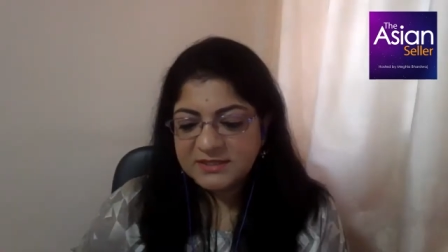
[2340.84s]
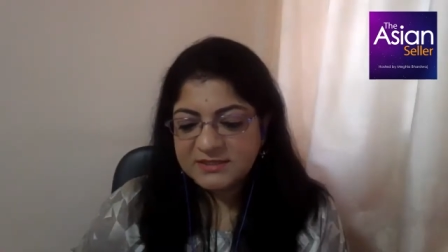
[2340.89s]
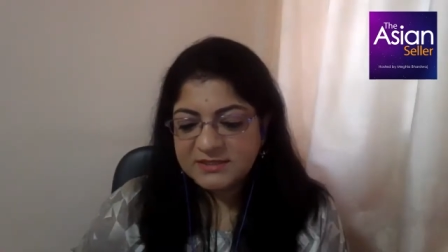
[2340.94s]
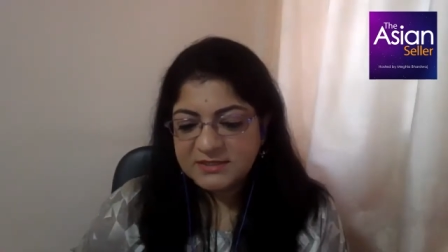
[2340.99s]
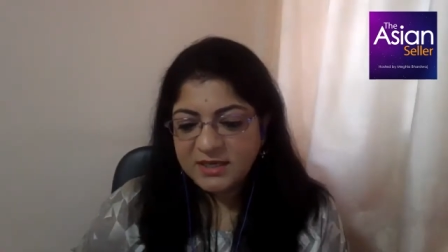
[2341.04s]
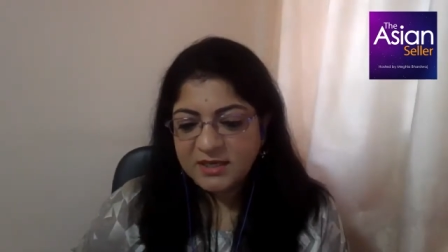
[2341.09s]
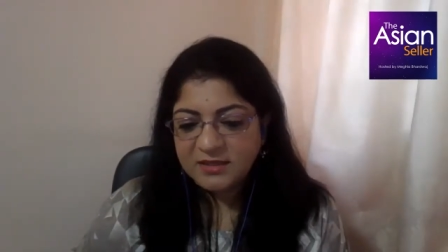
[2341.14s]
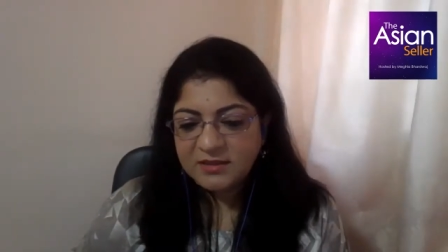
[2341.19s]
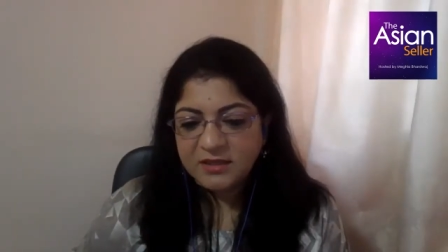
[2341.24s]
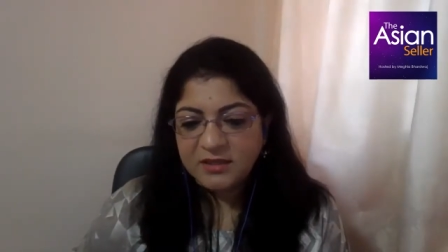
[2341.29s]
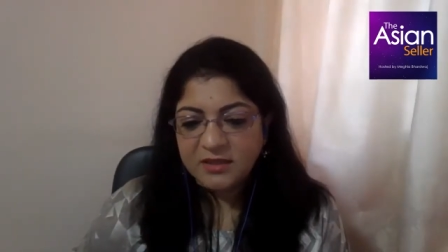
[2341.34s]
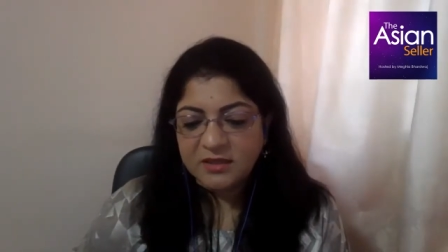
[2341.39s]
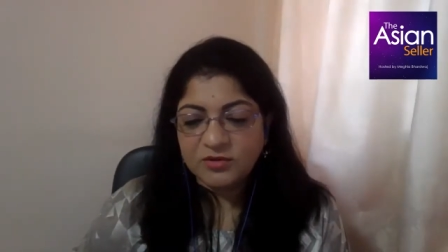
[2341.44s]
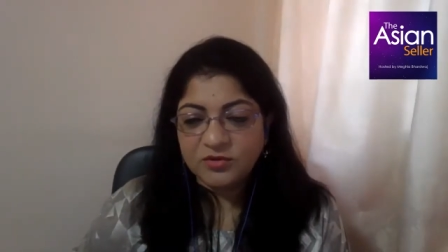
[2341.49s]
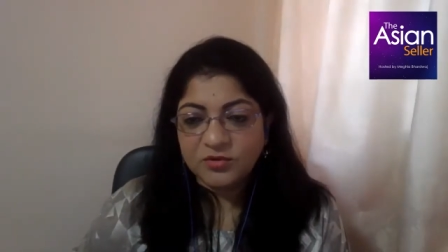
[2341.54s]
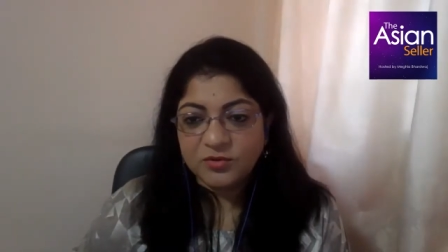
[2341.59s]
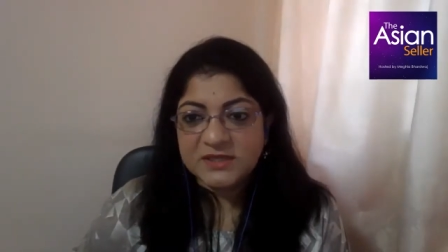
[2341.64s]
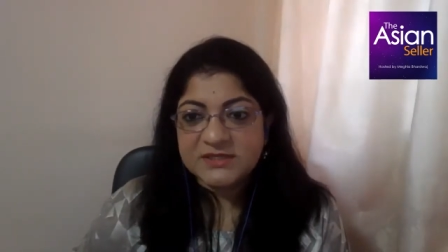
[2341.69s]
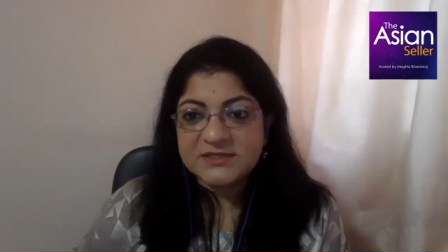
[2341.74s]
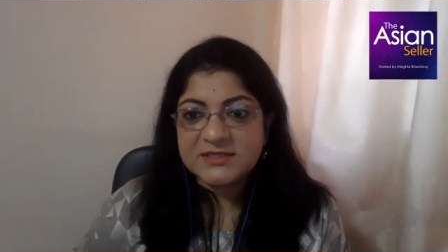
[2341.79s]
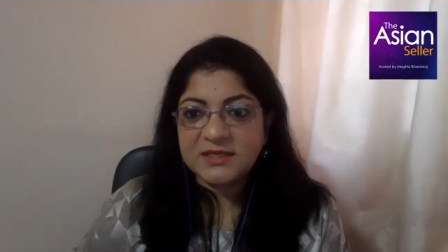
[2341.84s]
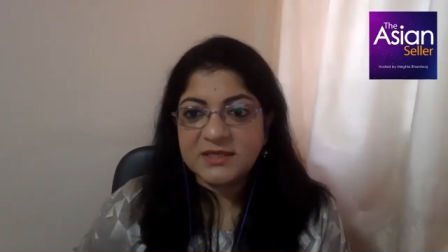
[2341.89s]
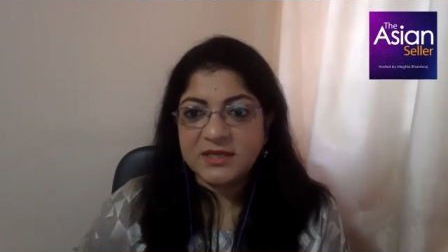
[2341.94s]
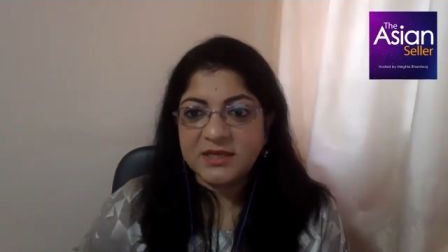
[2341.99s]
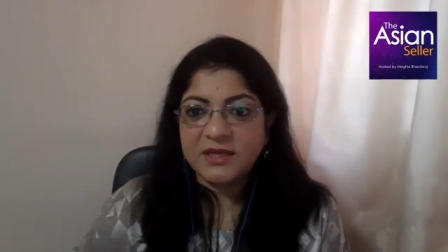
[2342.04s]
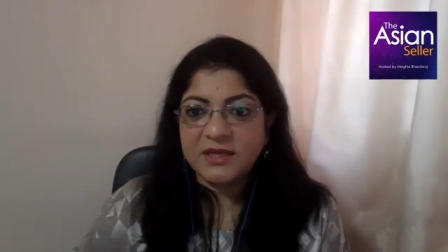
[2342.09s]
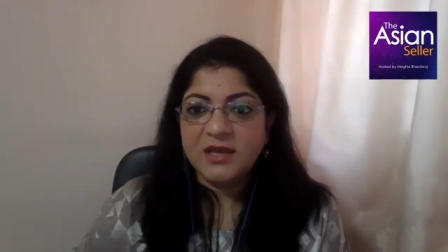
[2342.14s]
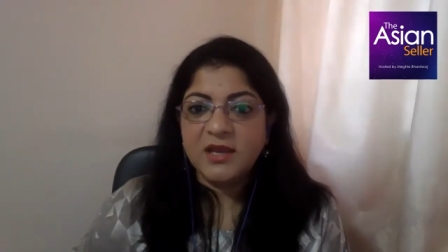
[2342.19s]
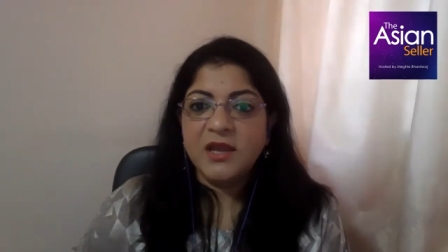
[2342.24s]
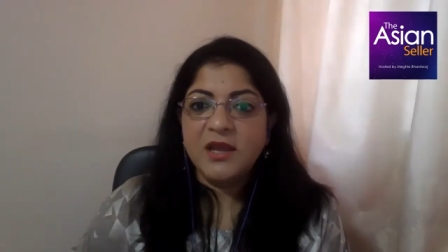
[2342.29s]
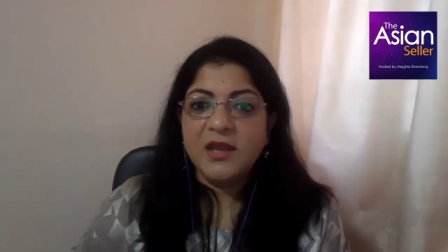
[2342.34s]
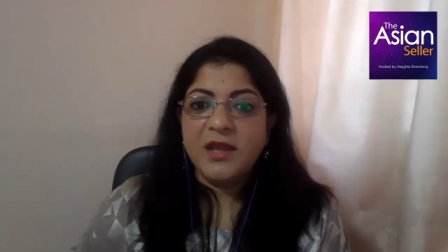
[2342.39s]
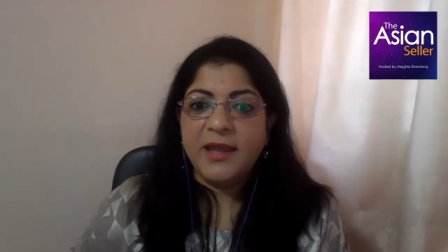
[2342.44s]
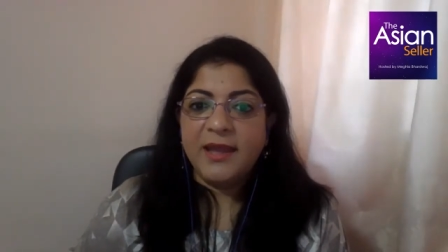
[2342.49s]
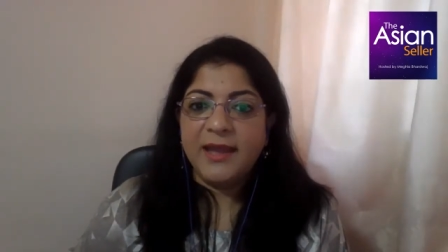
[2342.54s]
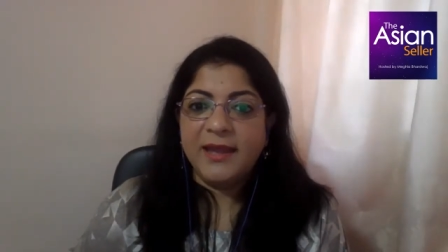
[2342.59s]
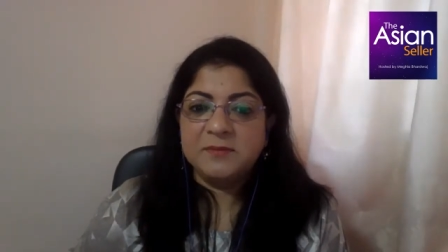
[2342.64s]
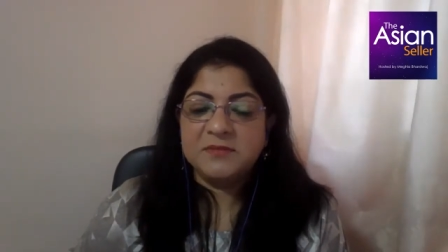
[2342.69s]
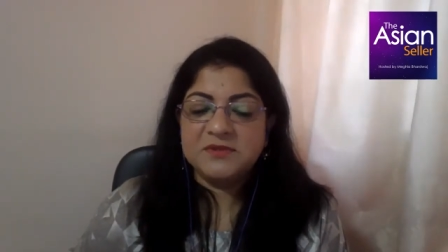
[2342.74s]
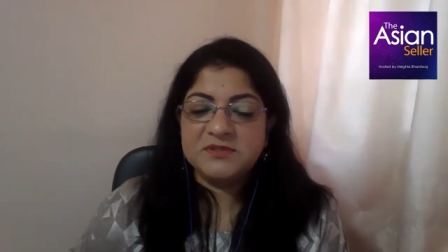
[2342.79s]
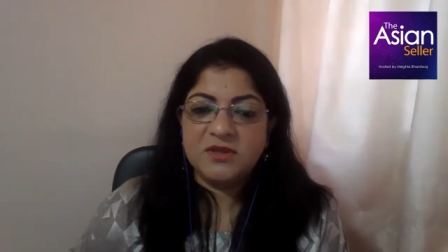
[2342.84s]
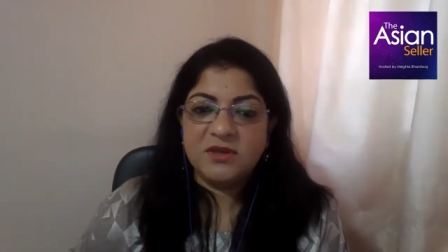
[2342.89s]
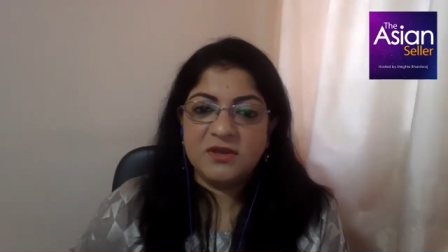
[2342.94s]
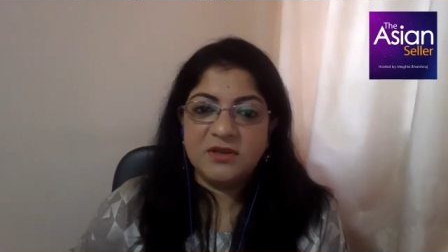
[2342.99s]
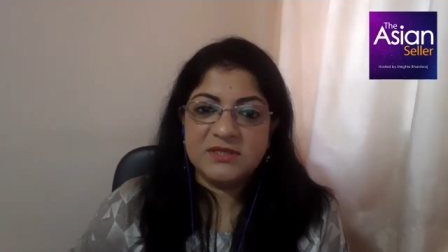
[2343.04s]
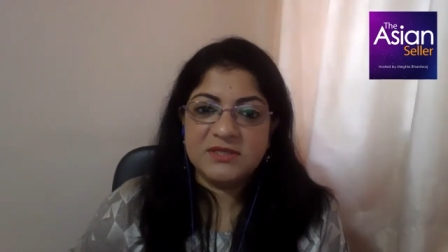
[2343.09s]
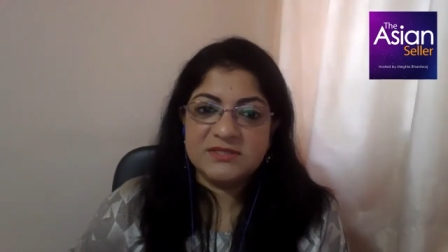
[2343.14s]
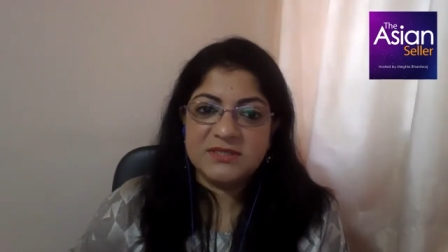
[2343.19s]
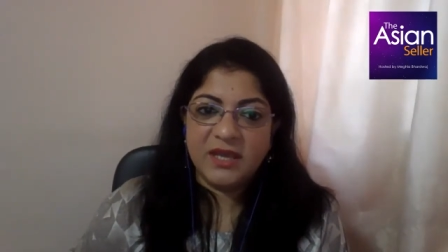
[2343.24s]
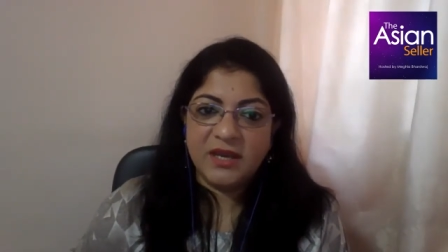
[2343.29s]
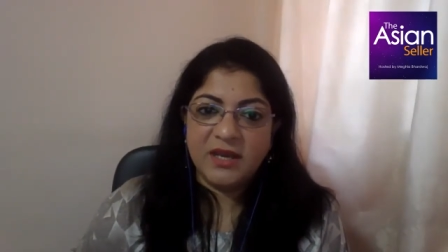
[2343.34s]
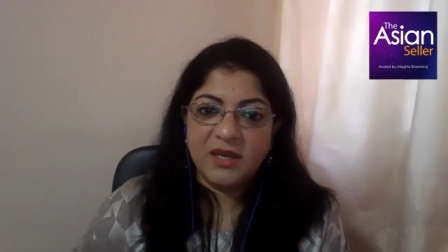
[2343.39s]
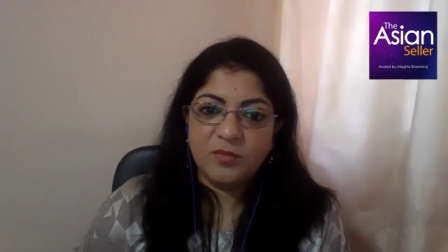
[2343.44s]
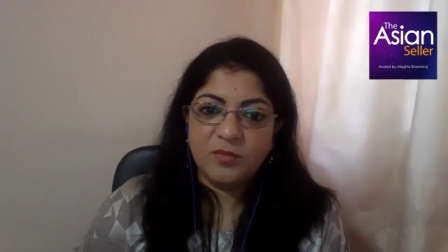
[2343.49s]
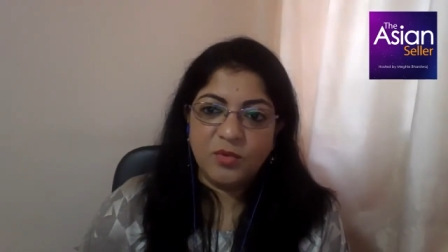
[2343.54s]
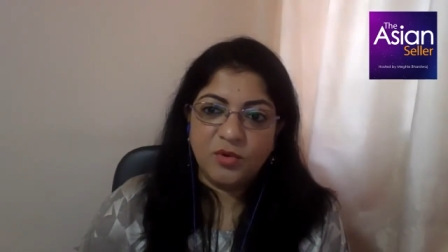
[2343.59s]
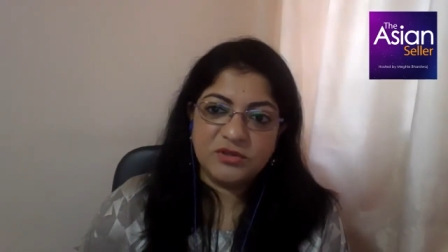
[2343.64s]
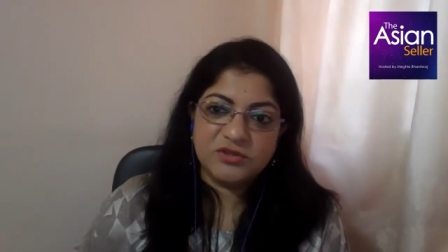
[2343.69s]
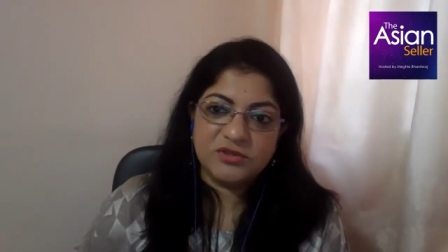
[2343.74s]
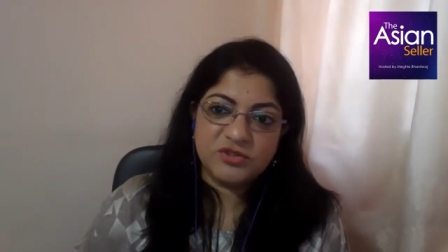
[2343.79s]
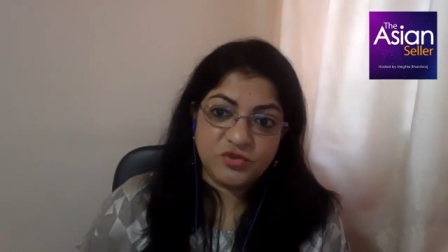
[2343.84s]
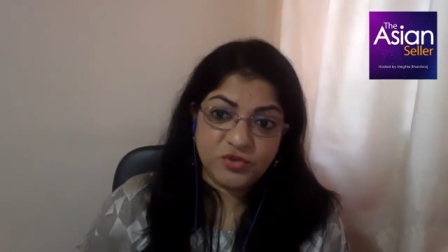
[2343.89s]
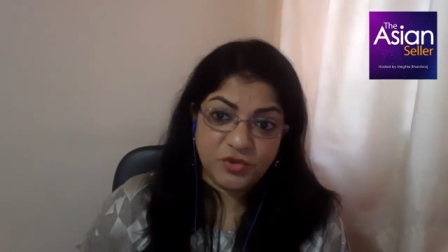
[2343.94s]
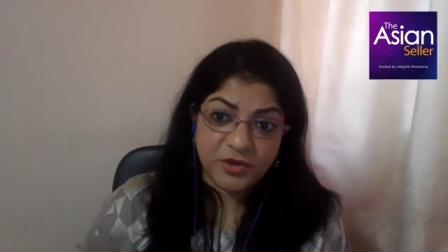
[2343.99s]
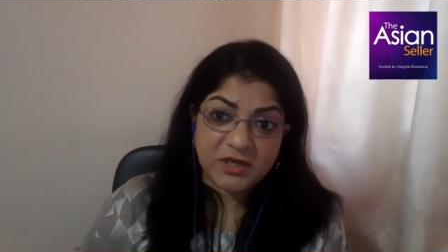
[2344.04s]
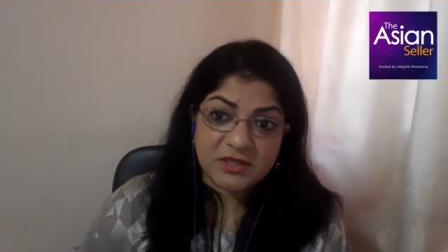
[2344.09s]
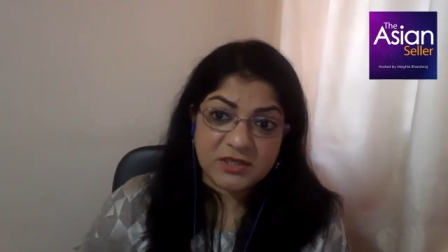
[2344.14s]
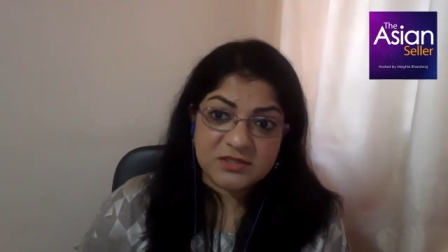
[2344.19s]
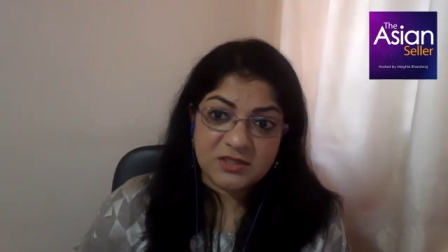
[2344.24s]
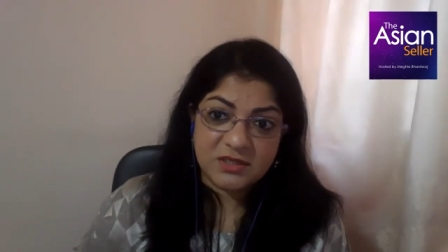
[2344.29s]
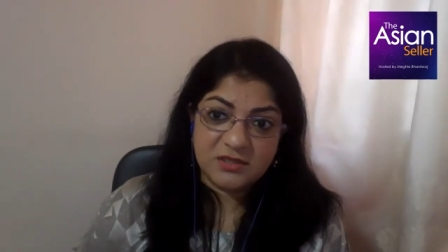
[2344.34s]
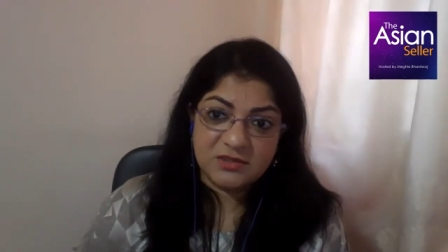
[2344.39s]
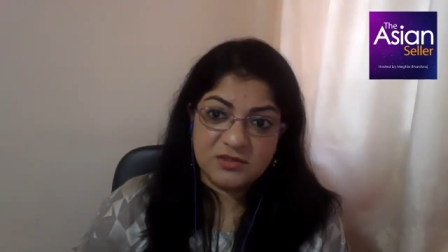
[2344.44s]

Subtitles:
sense. And I think increasingly Amazon is getting more strict in